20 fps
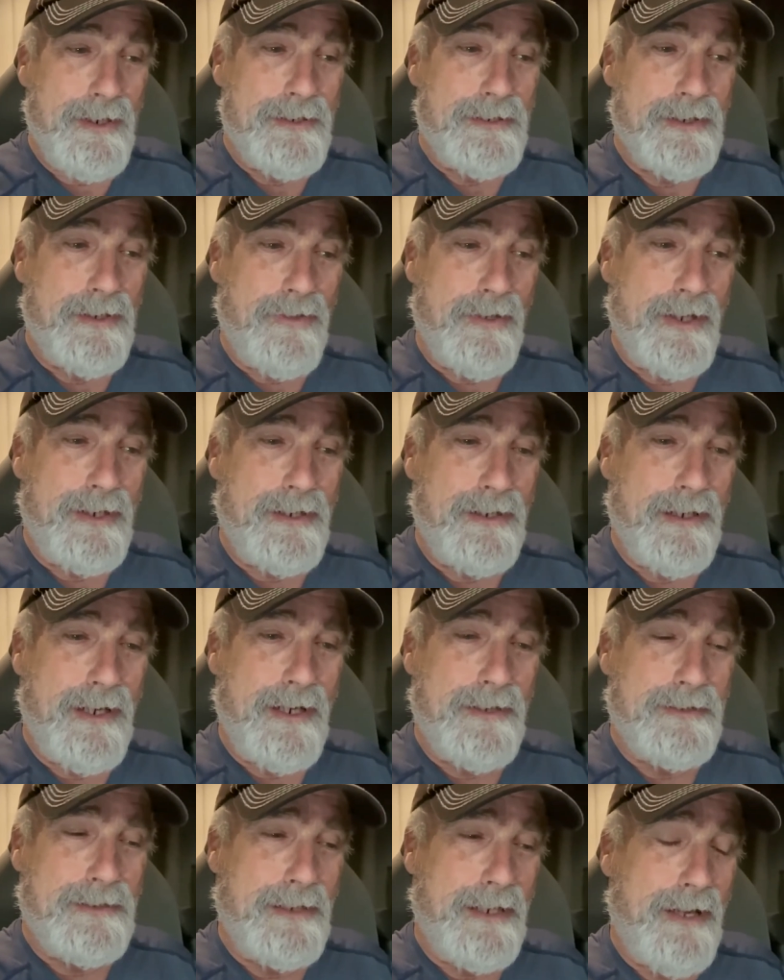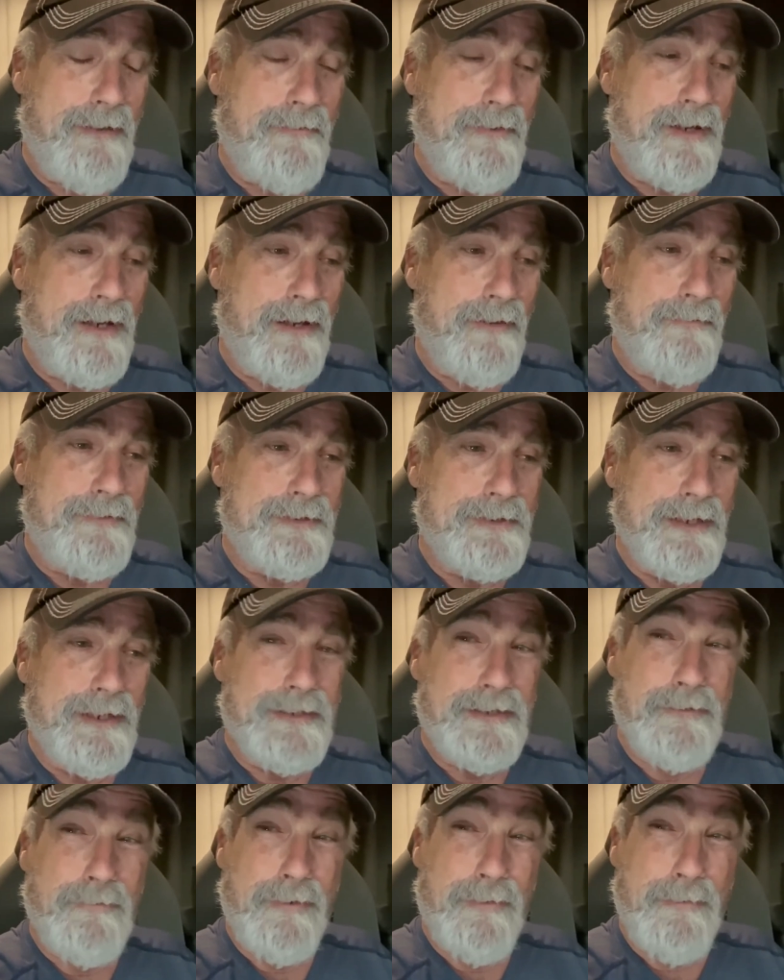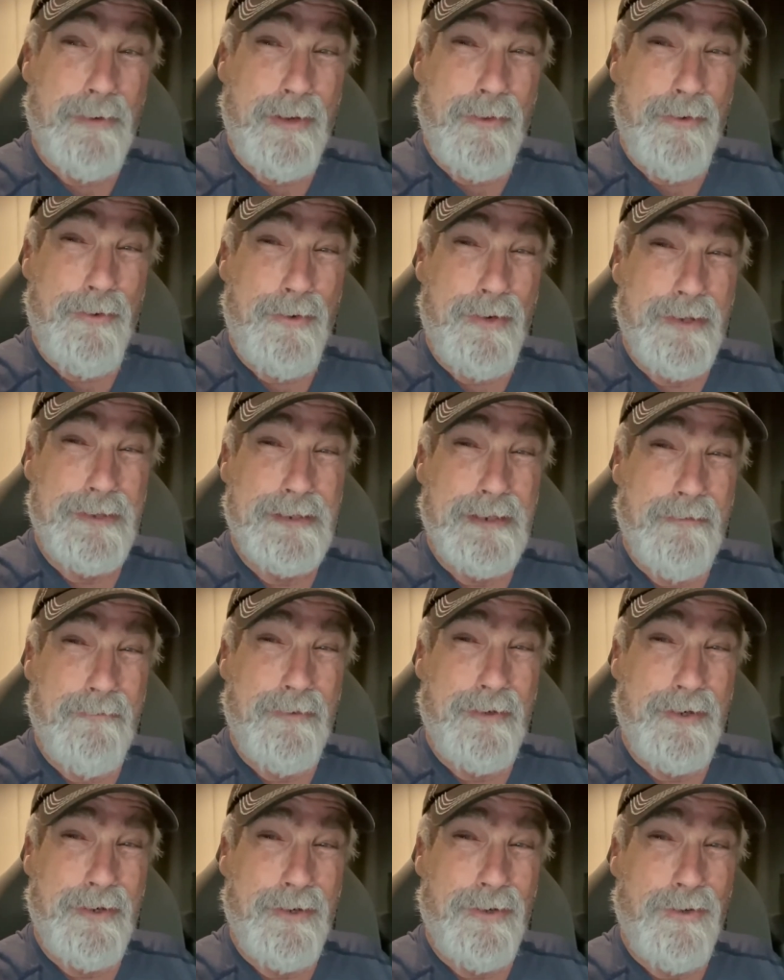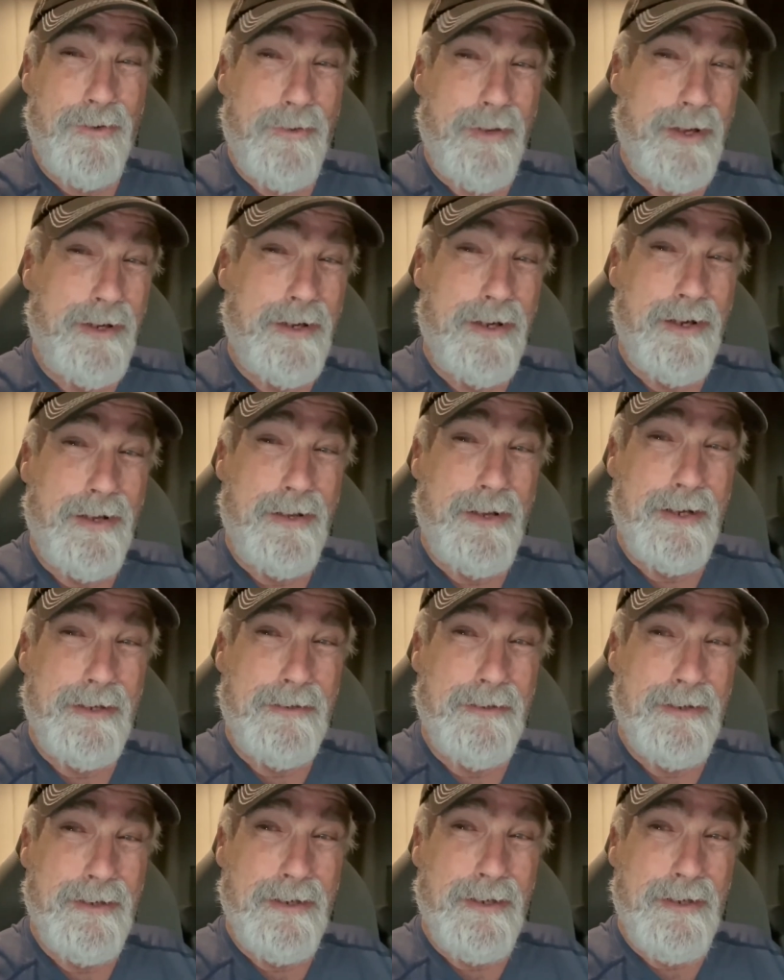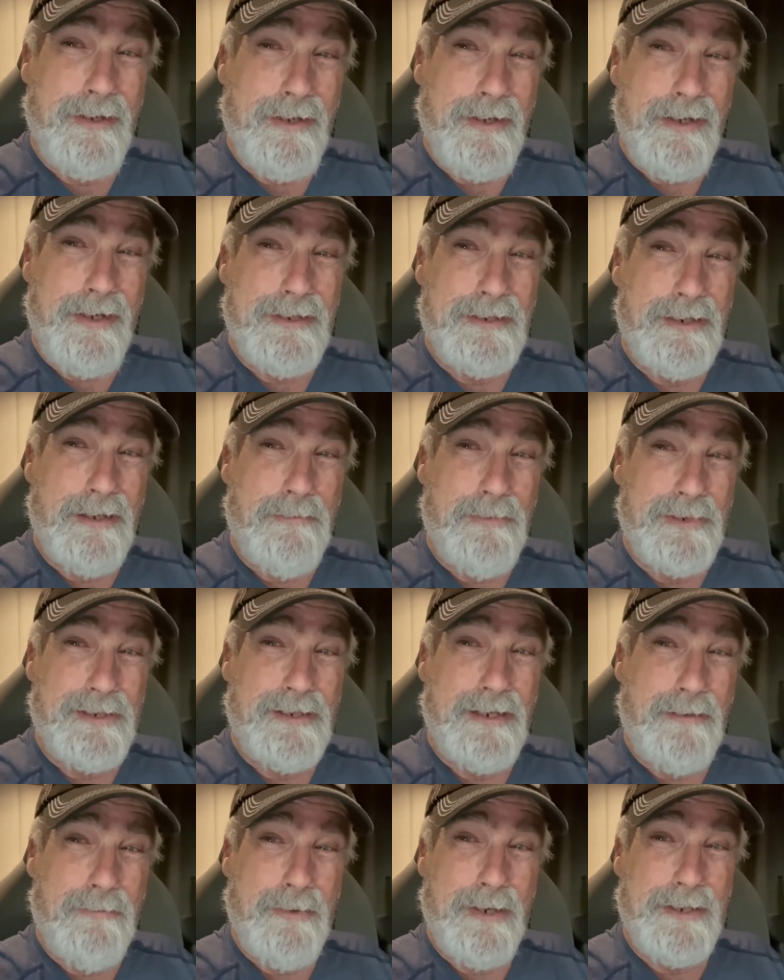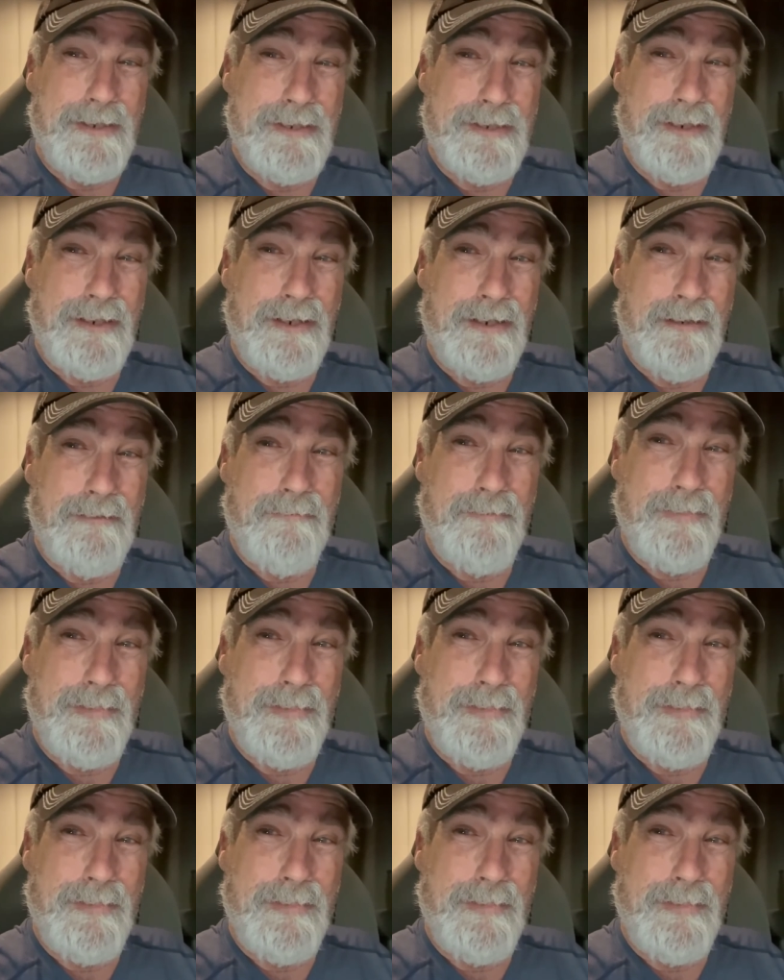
So I could actually have a conversation with my 37 year old, like, kind of like, he's almost like my son.